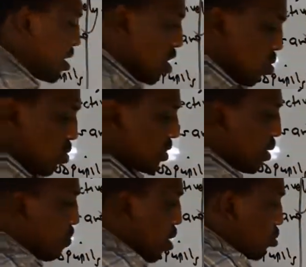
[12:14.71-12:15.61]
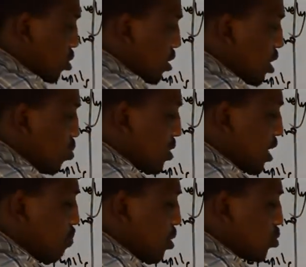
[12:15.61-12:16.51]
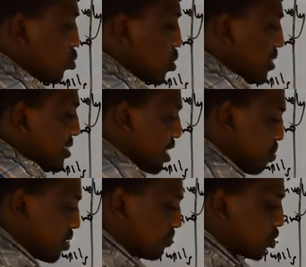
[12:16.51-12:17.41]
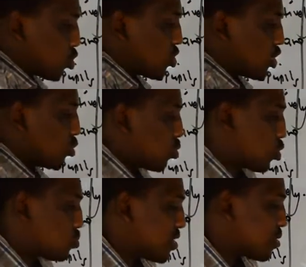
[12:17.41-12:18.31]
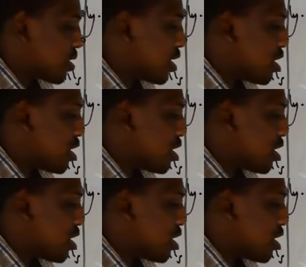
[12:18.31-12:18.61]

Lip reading: What about 27? The total ratio, cross multiply.